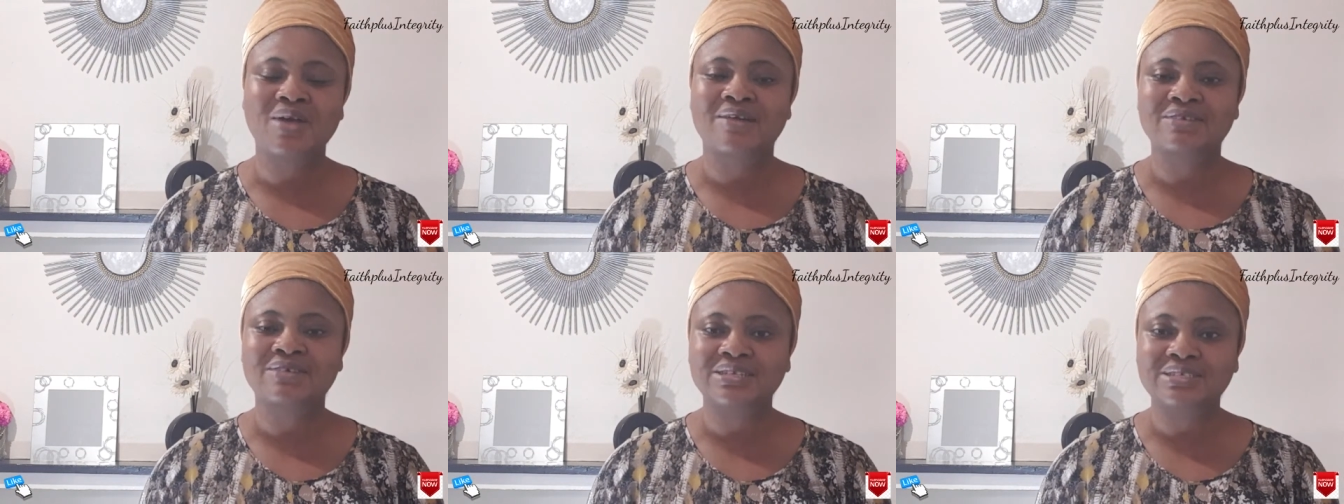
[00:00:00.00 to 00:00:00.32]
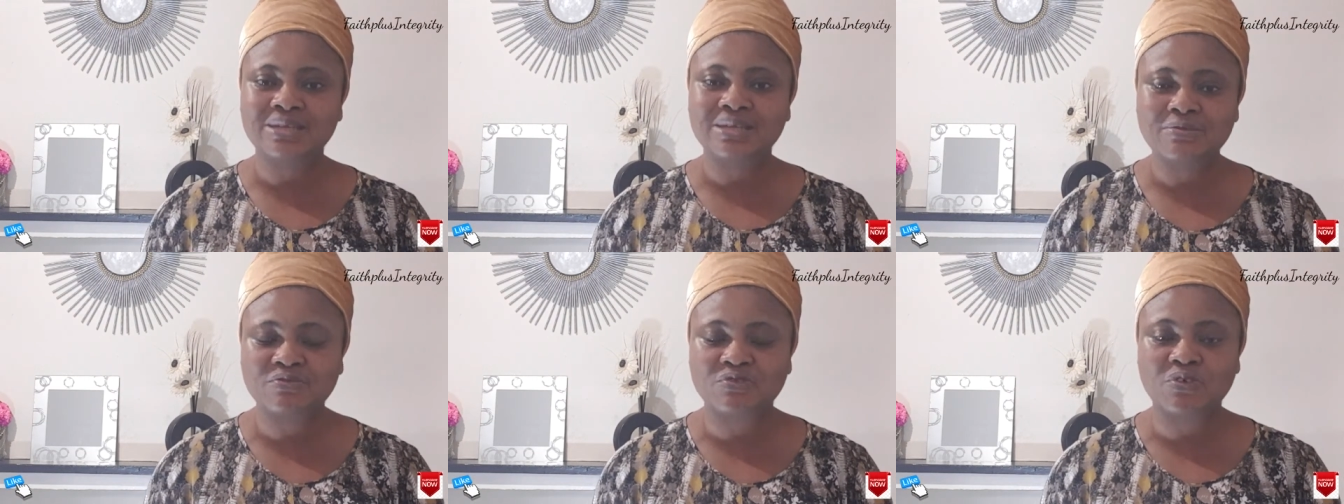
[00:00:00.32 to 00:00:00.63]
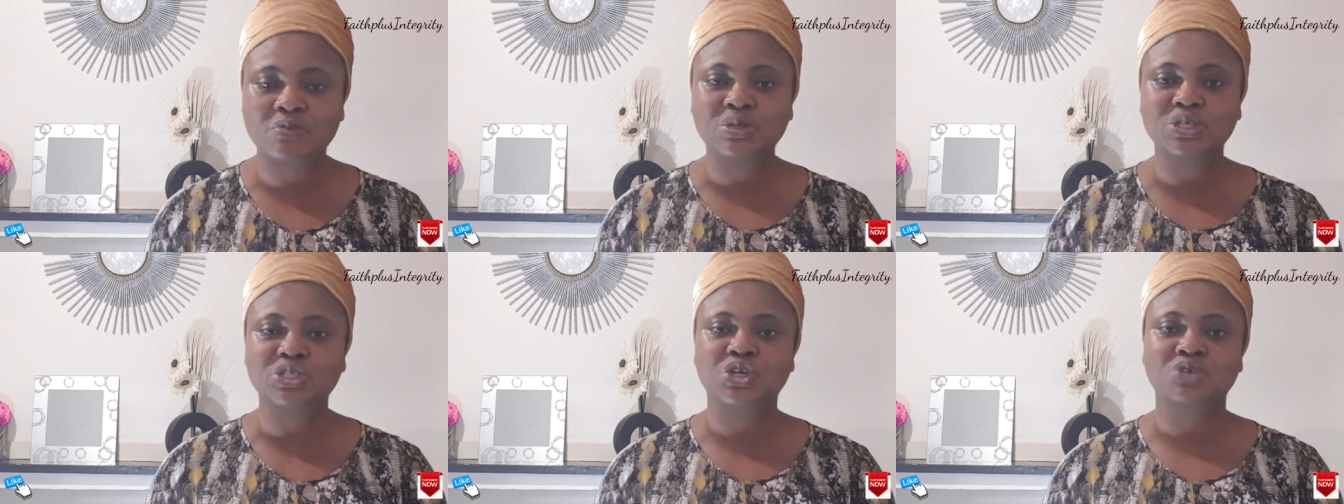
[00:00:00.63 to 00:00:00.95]
We are redeemed
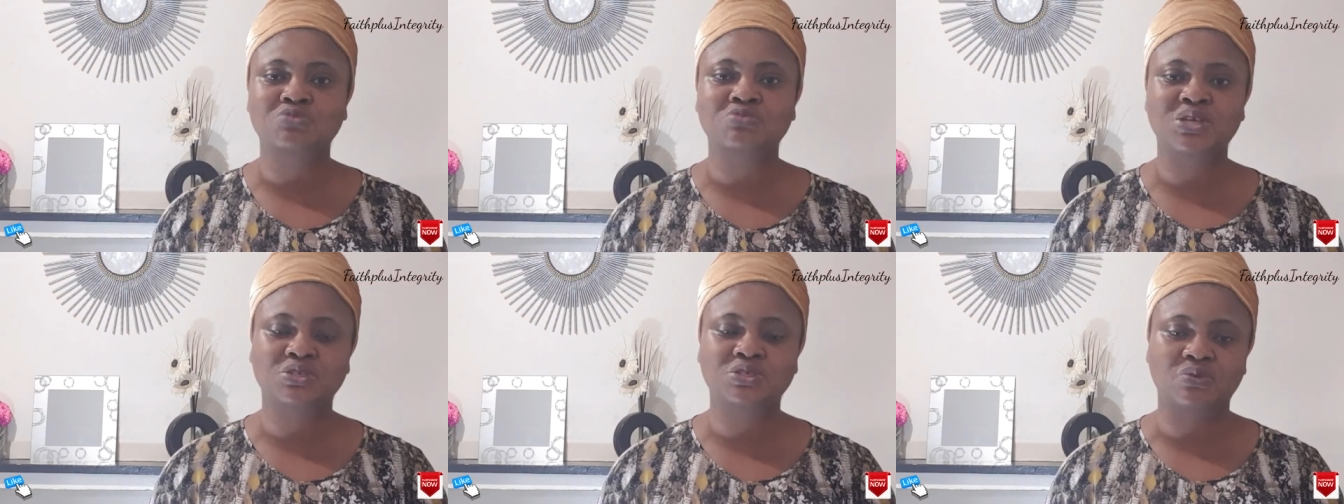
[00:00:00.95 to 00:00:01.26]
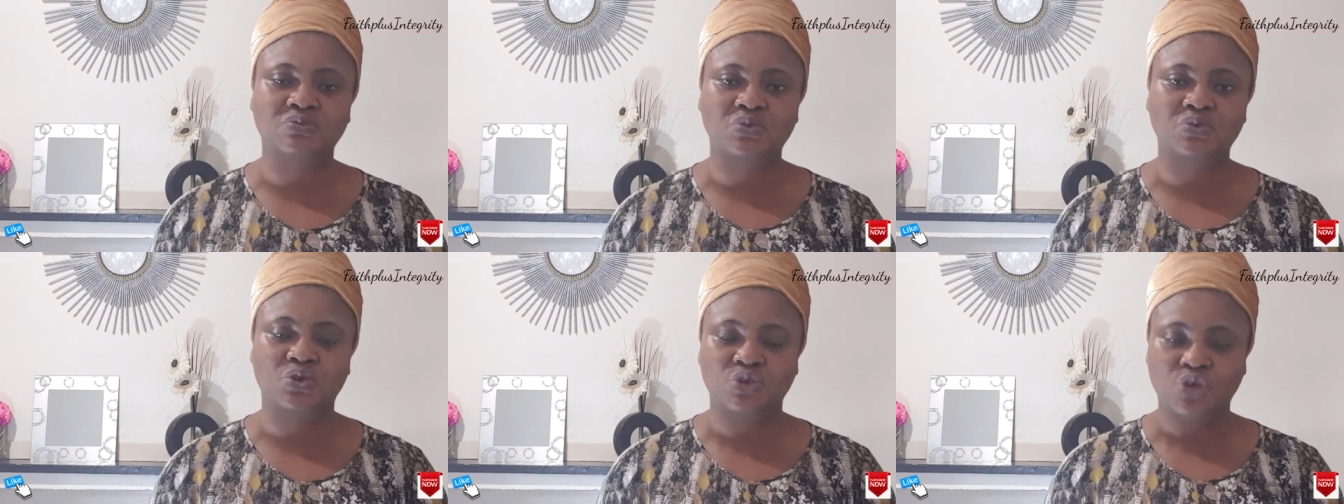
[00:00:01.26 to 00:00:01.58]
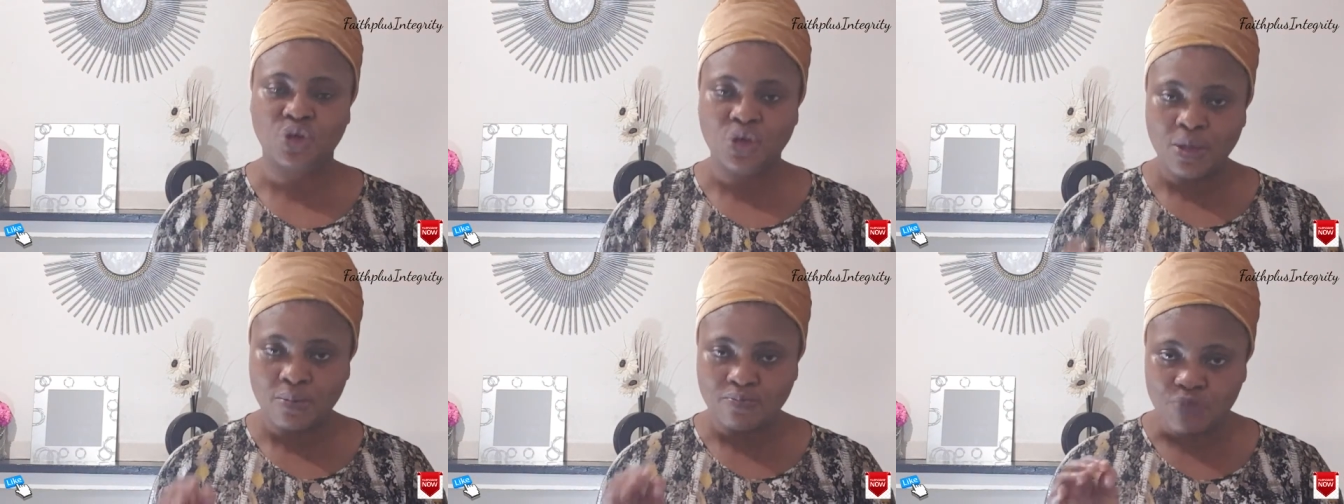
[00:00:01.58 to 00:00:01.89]
from the judgment of God
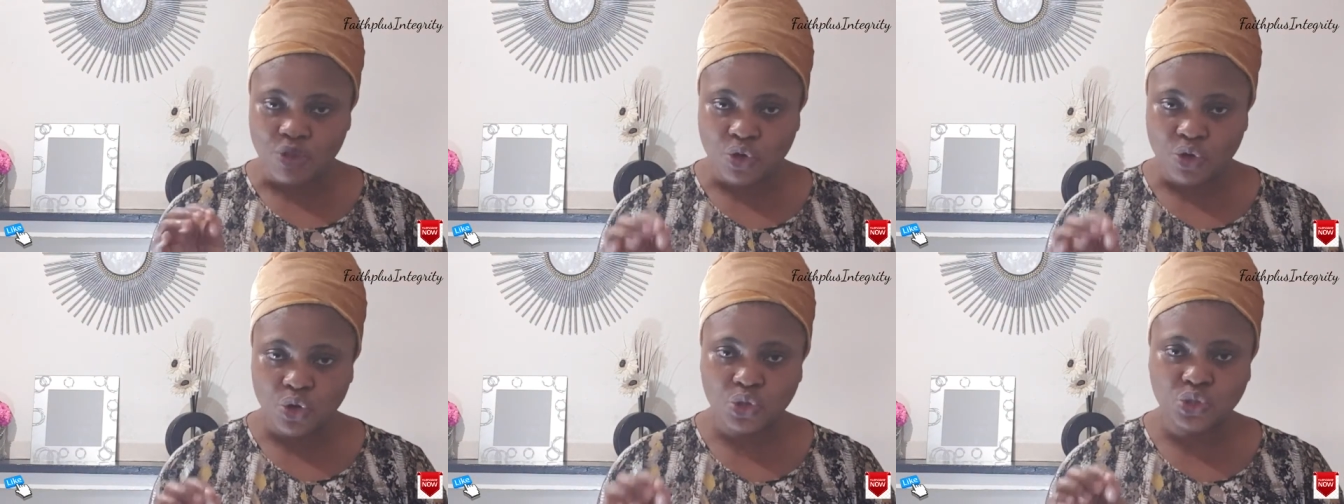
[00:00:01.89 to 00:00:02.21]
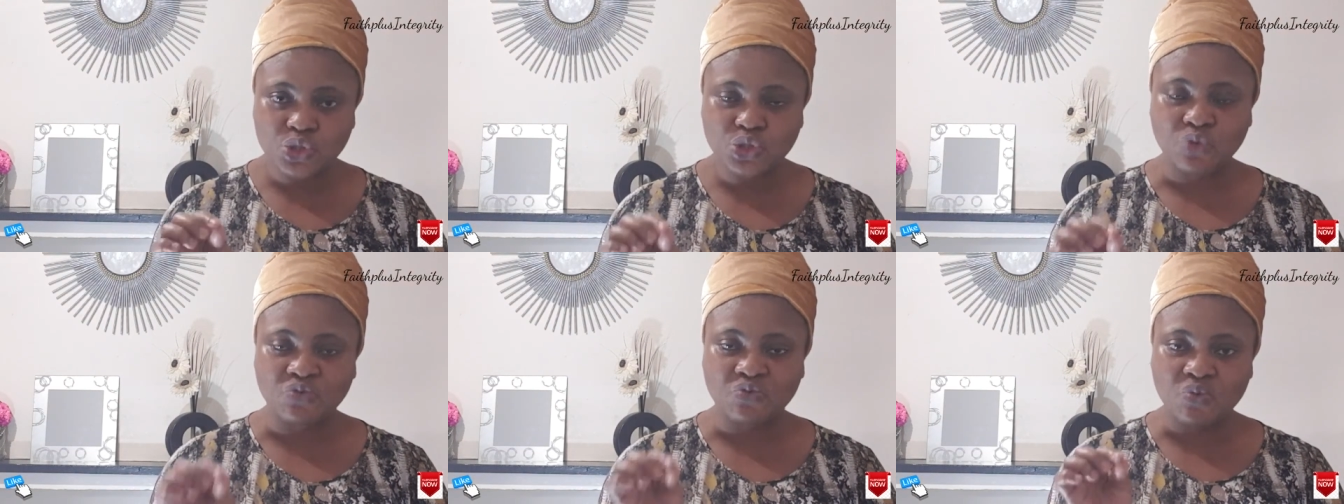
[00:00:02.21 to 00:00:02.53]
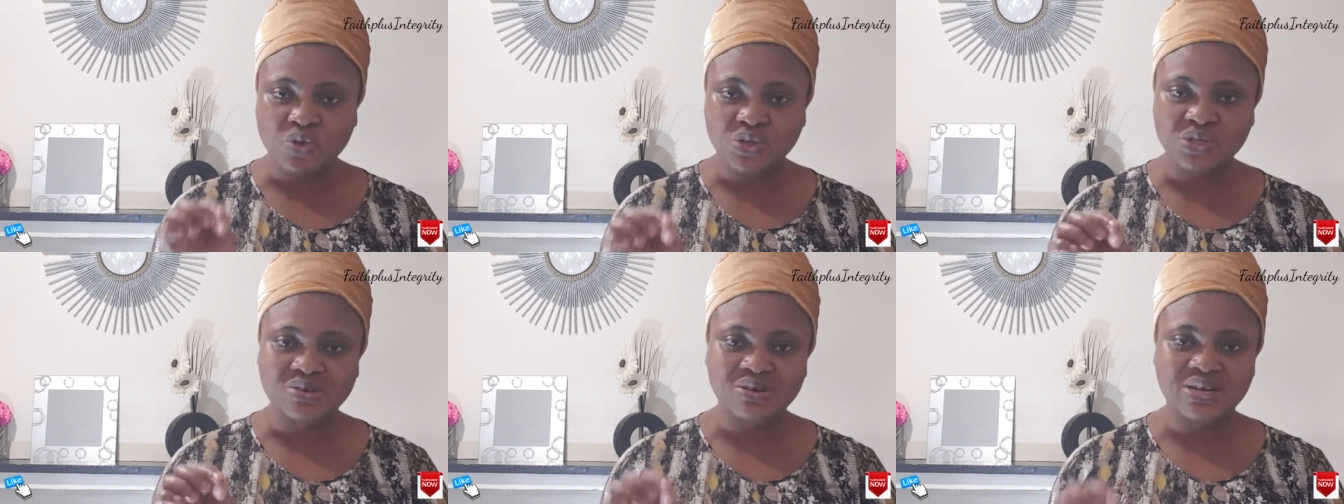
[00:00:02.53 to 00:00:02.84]
because of
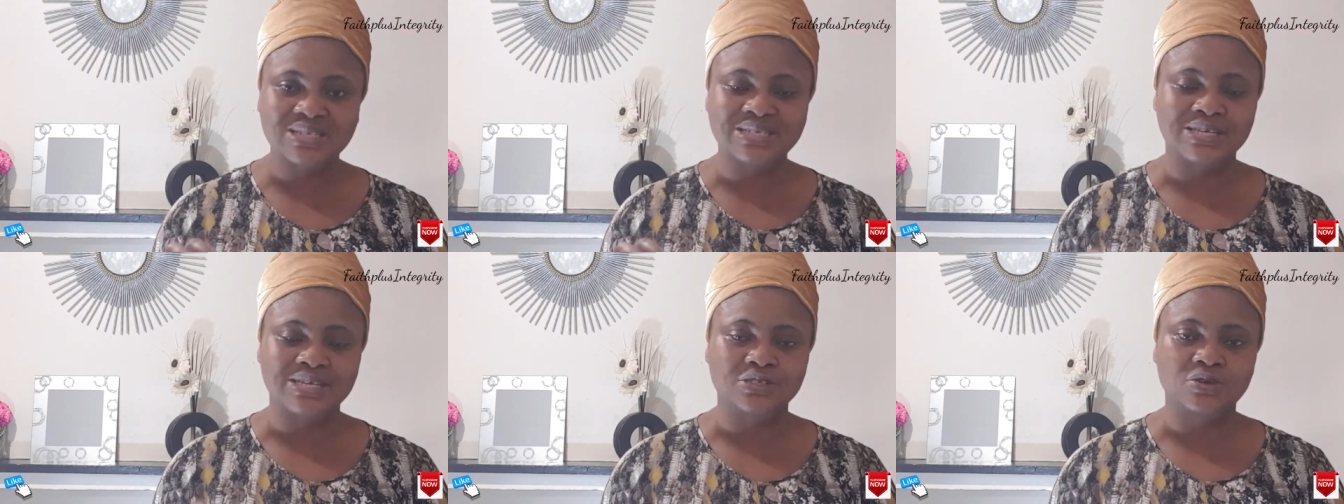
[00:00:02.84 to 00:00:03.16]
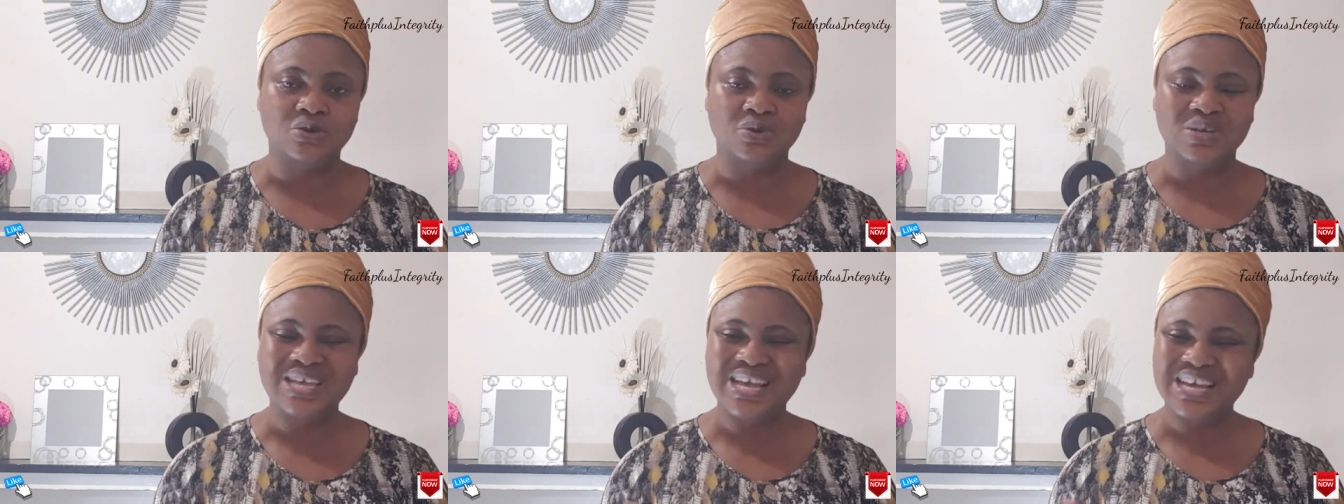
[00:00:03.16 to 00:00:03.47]
what Christ has done.